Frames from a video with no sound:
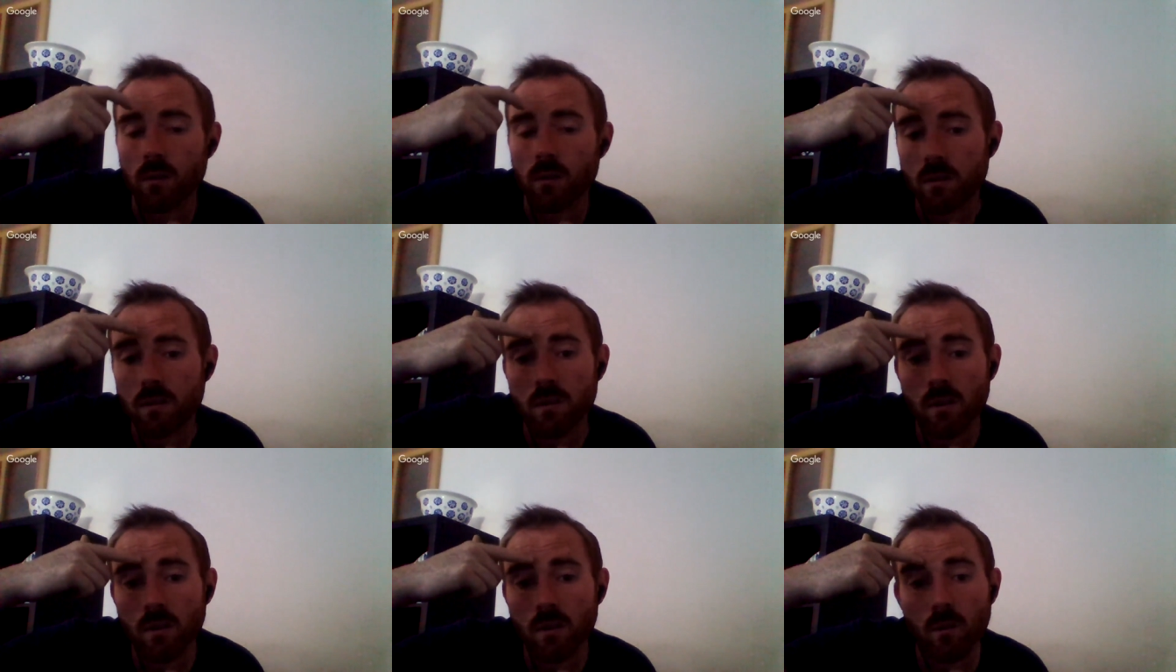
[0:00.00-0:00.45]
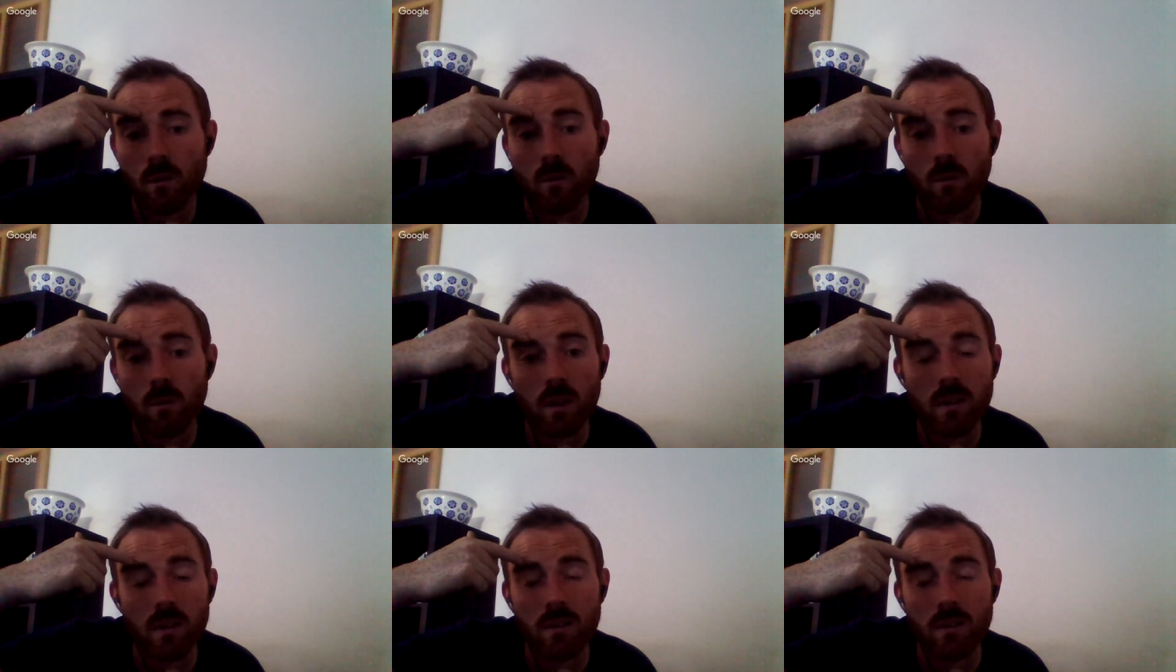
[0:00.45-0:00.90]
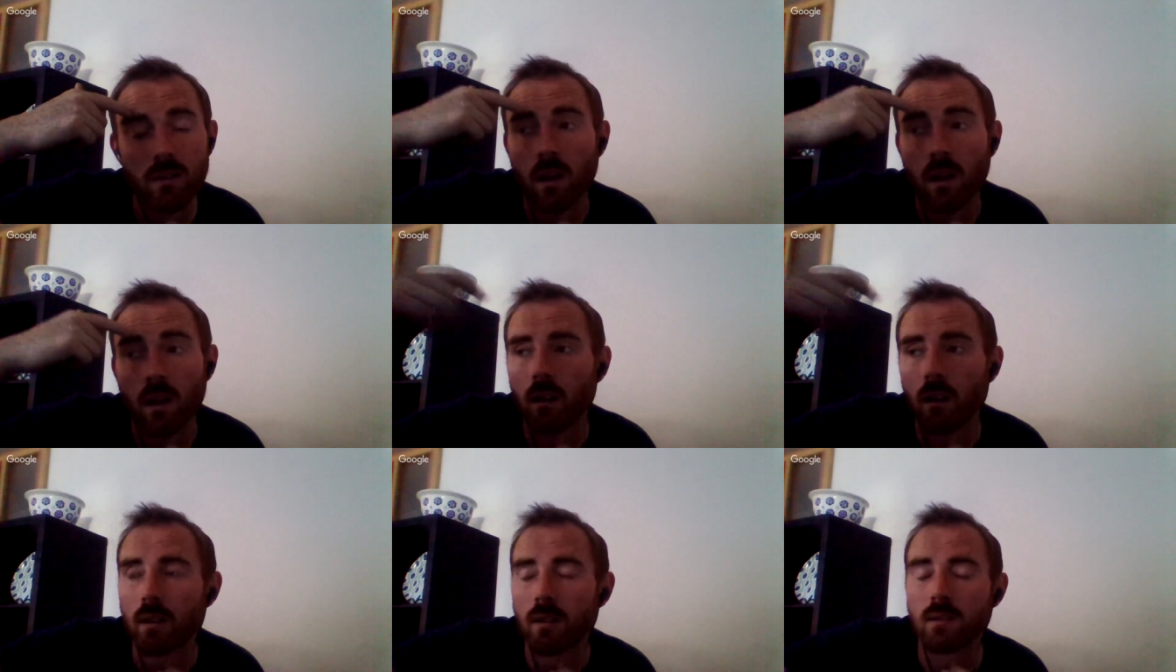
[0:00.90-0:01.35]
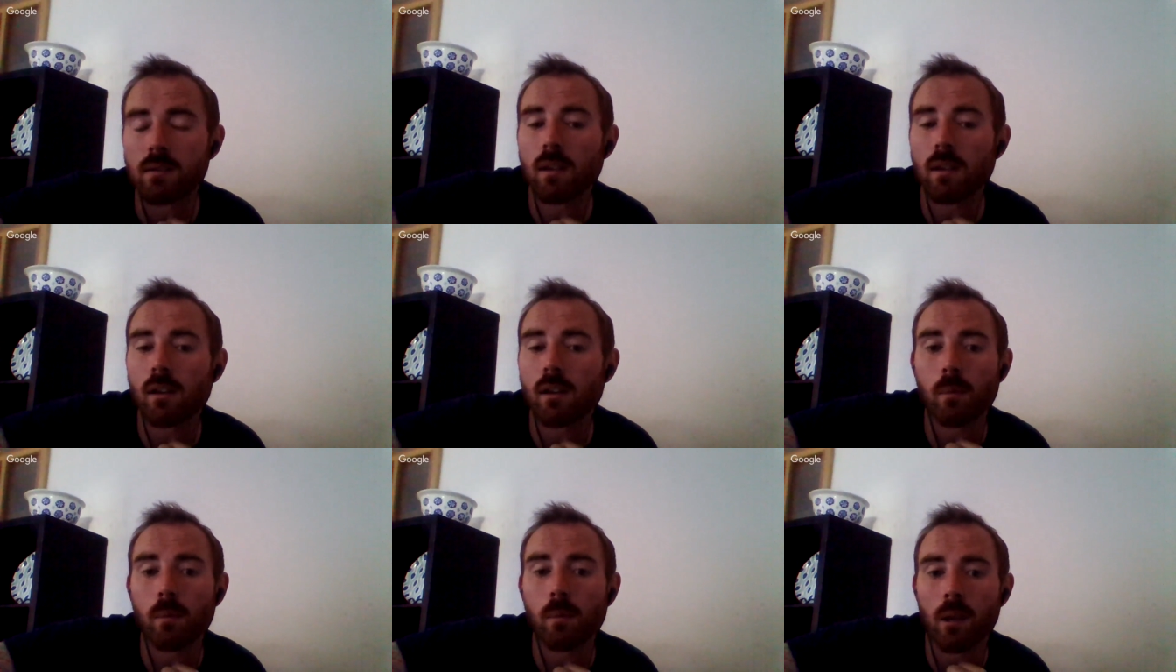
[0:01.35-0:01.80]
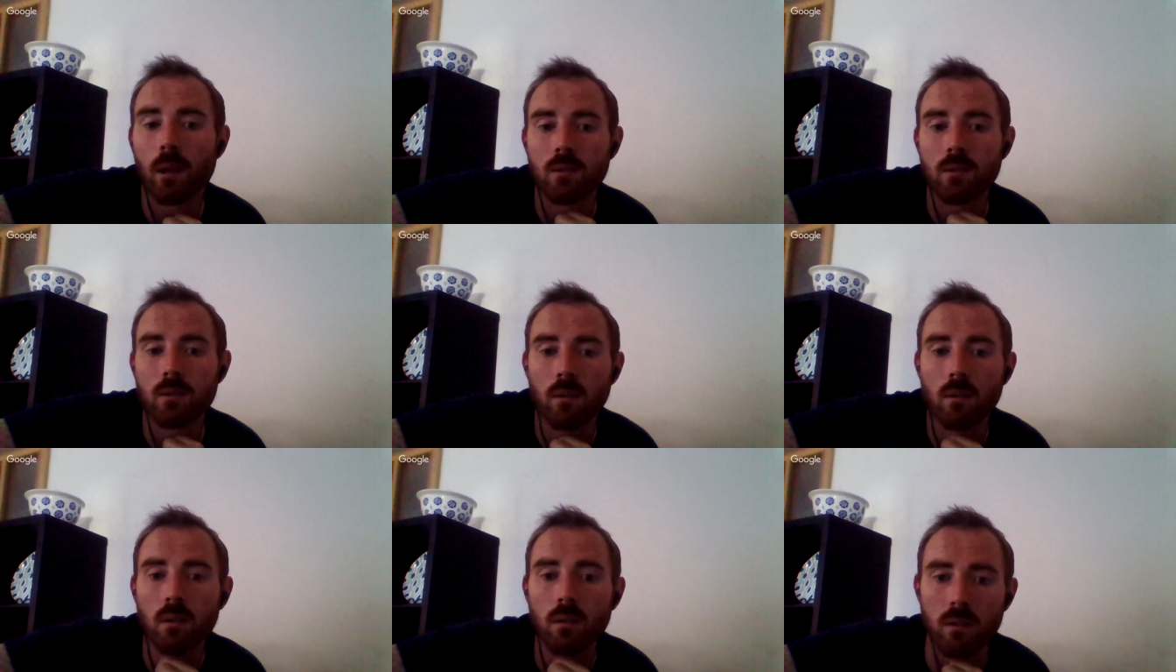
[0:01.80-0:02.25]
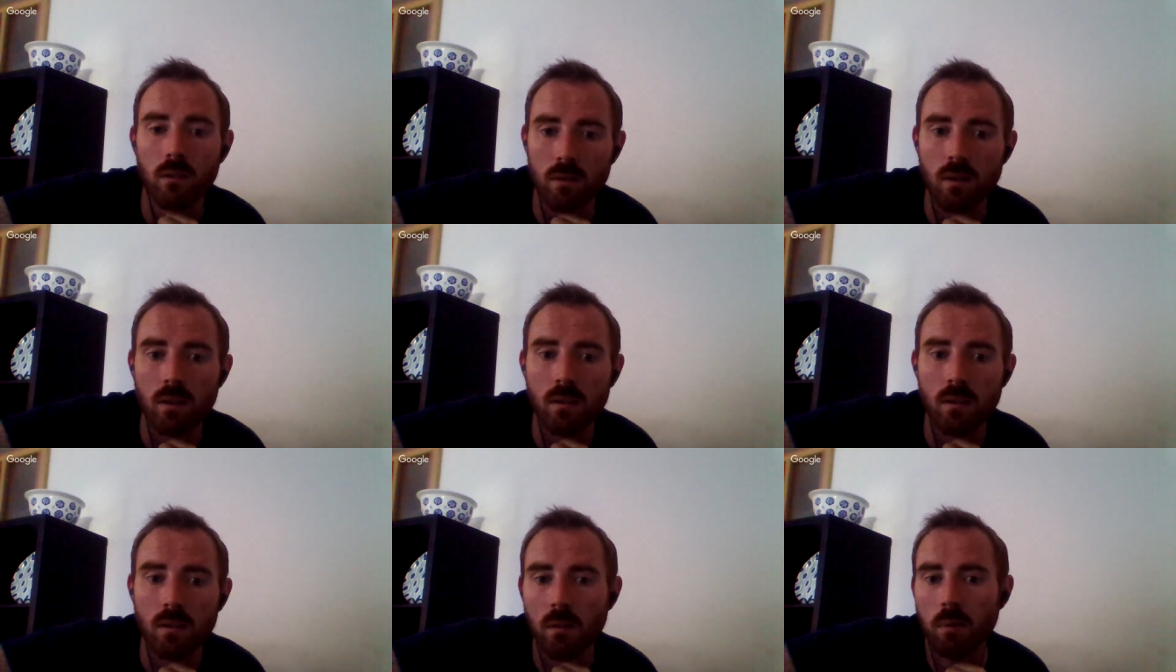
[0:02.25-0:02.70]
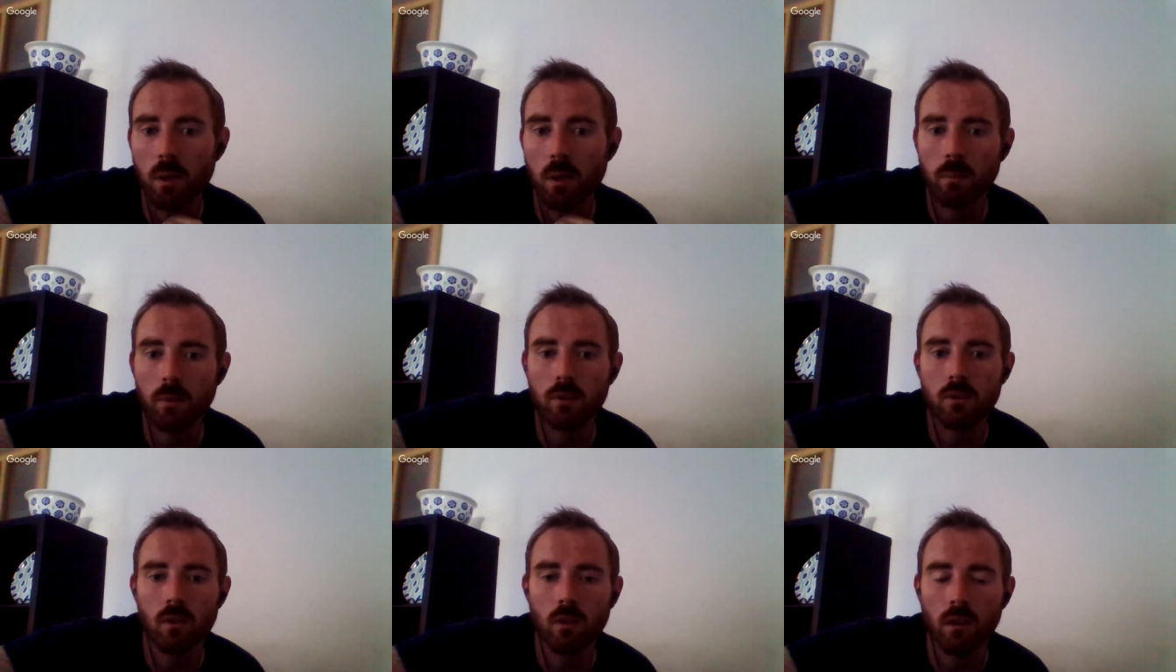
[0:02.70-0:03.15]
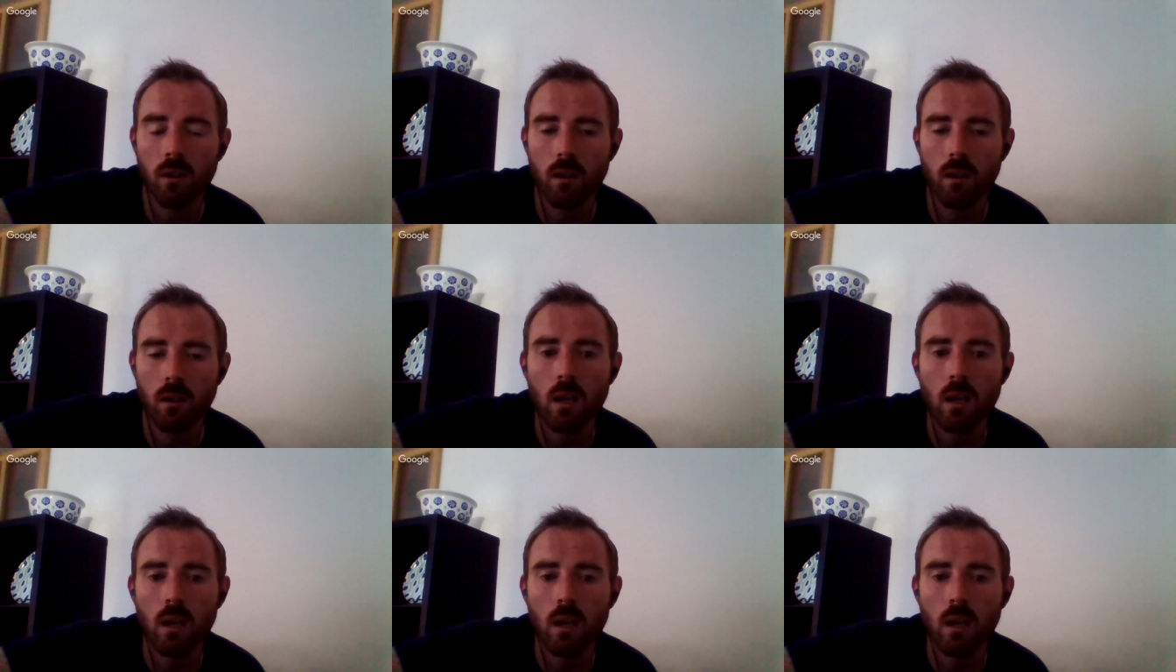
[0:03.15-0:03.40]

so it's not like a stairmaster you see some people trying to